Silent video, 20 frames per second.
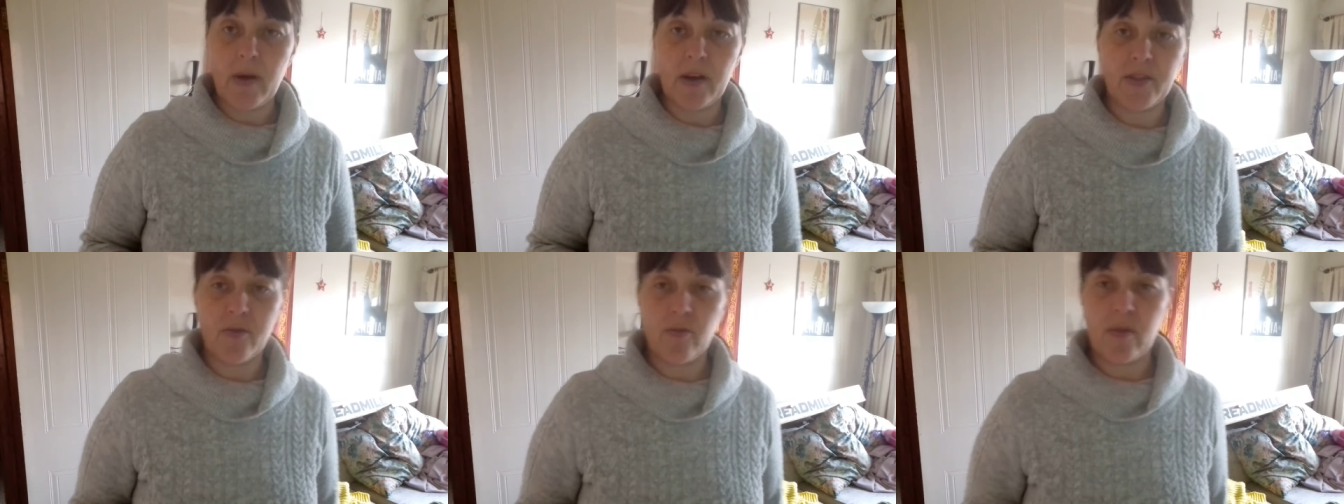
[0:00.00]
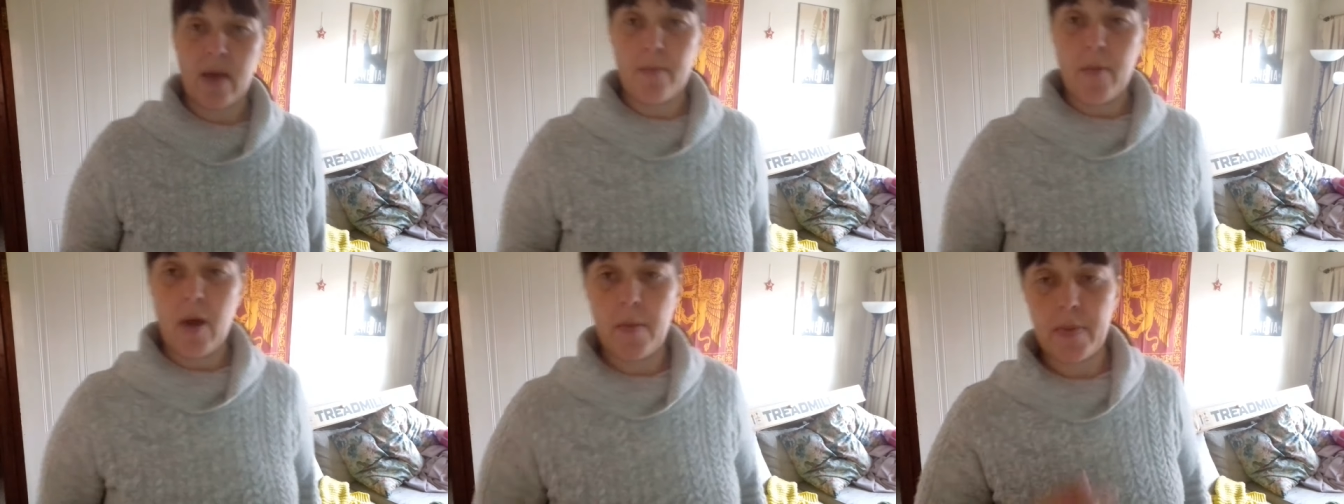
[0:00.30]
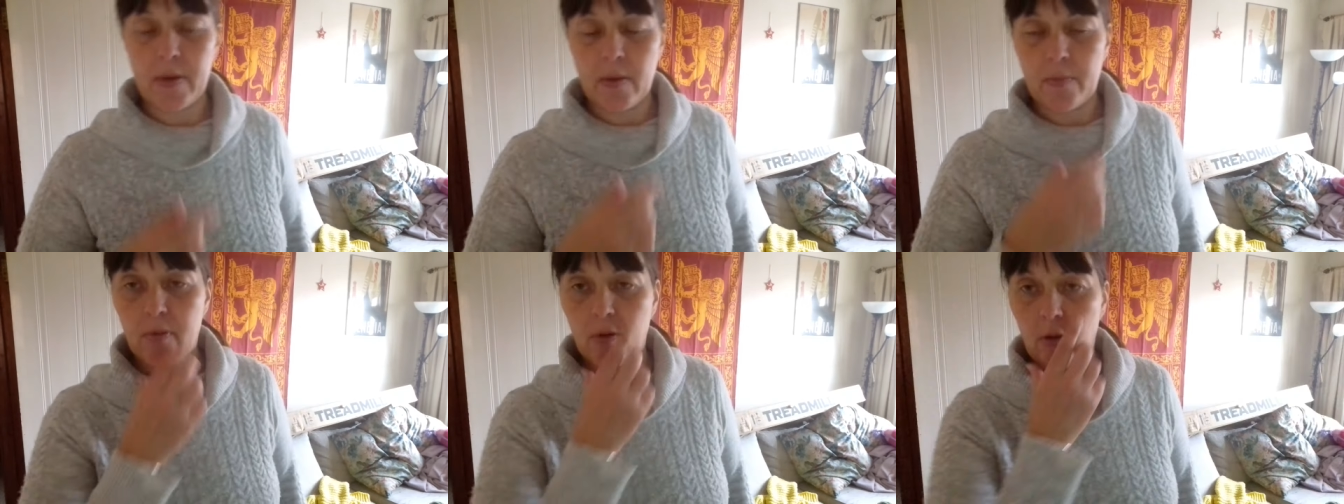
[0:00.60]
I thought that might
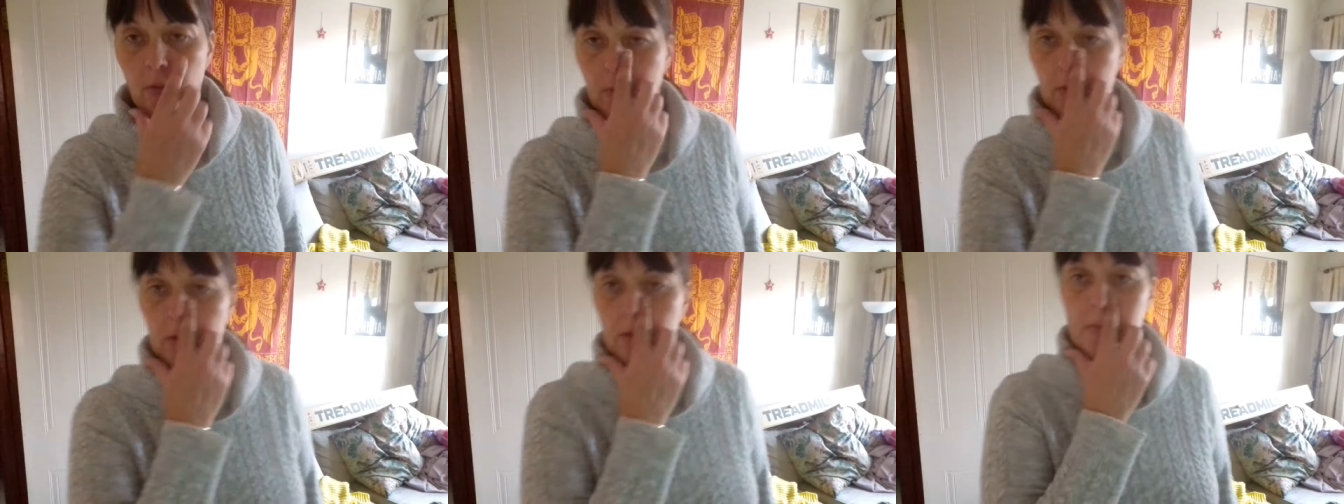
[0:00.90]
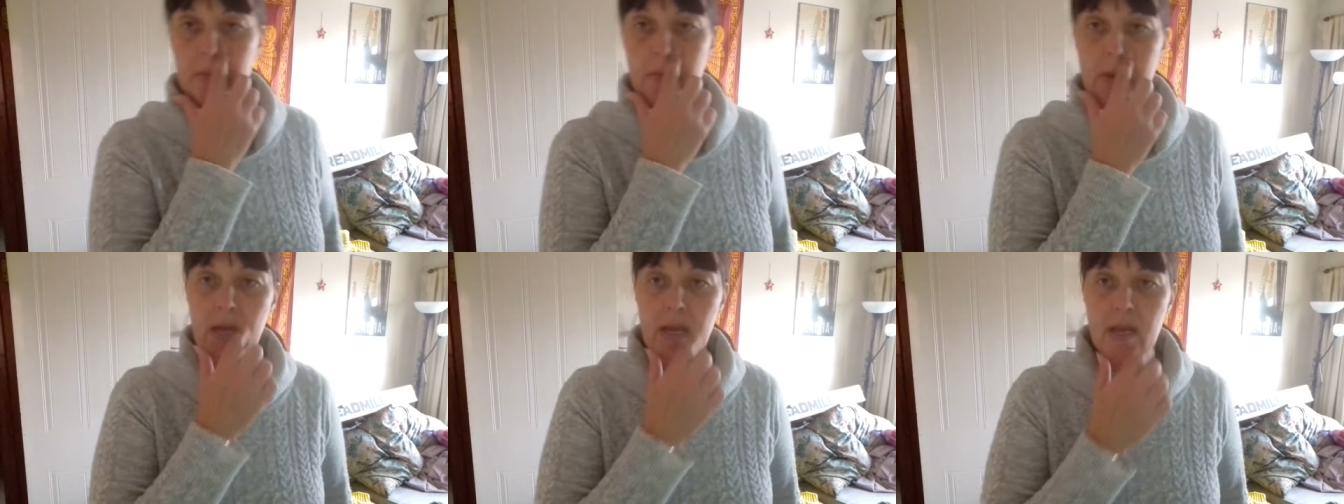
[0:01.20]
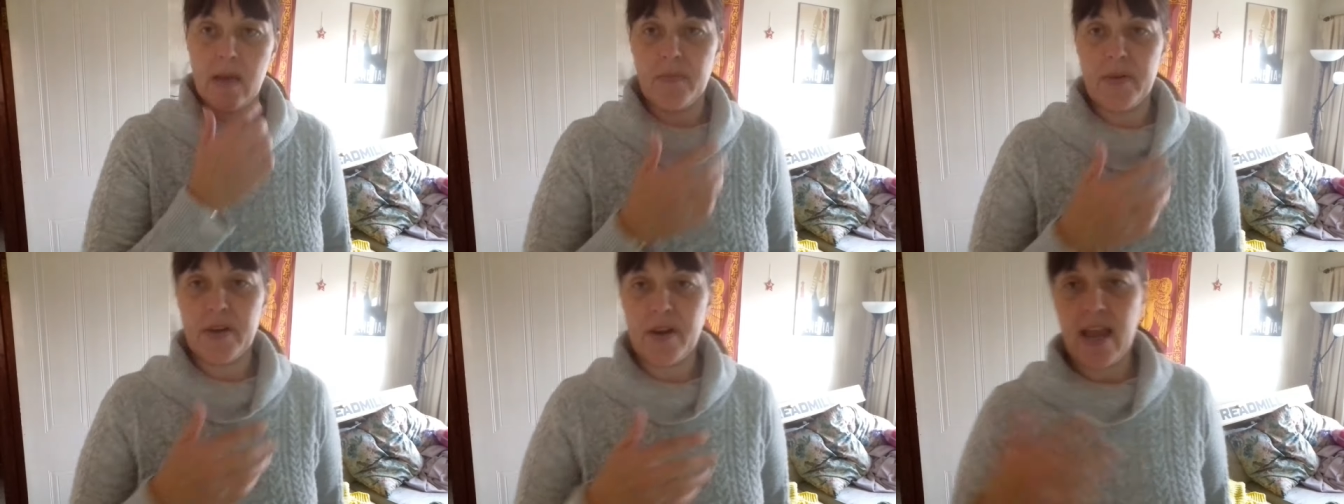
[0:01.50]
be a problem,
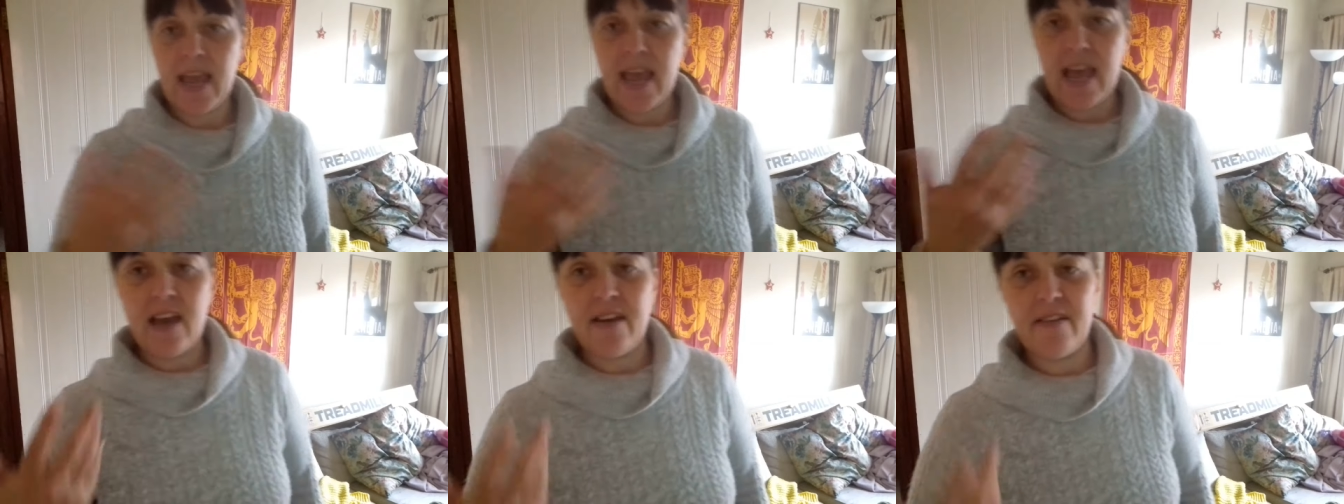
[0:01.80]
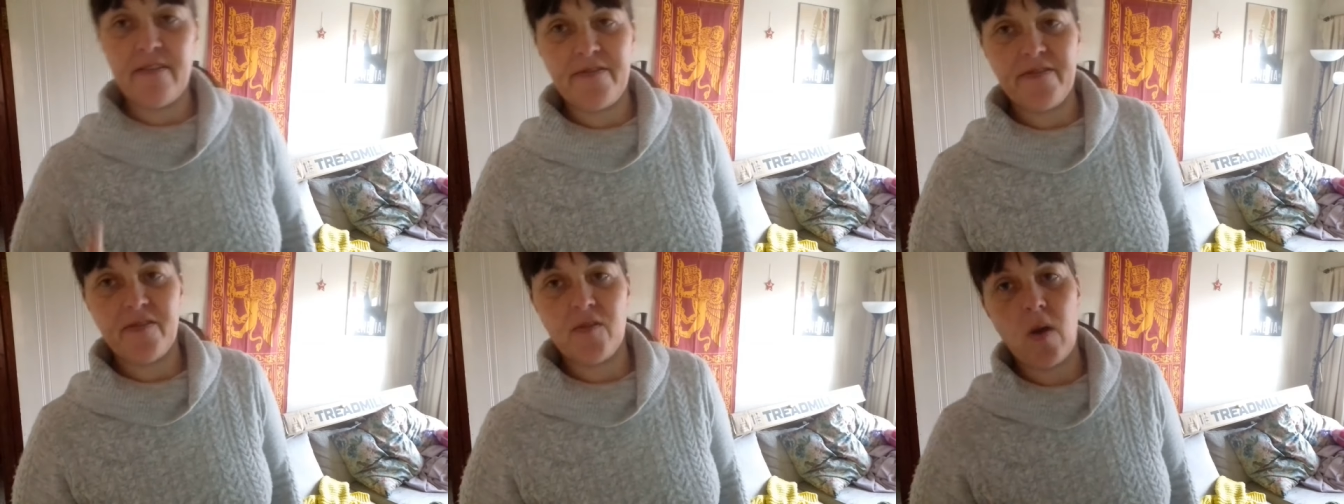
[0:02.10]
but I have